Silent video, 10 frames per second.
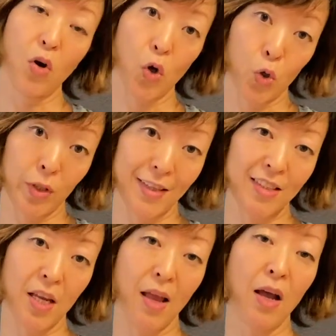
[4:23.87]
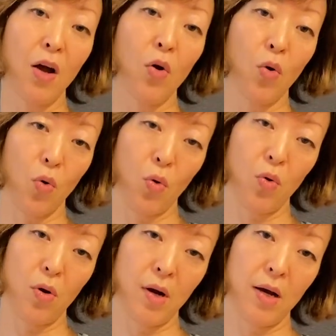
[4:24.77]
Hold the chair,
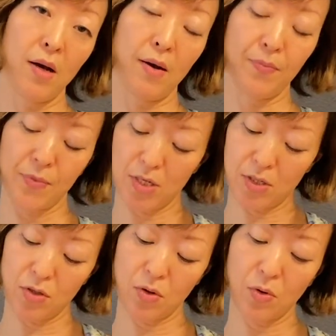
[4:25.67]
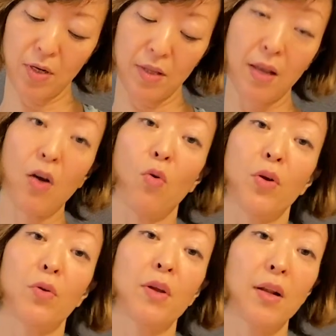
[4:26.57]
or just hold it there, or
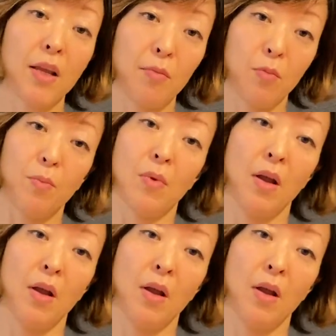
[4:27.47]
you can even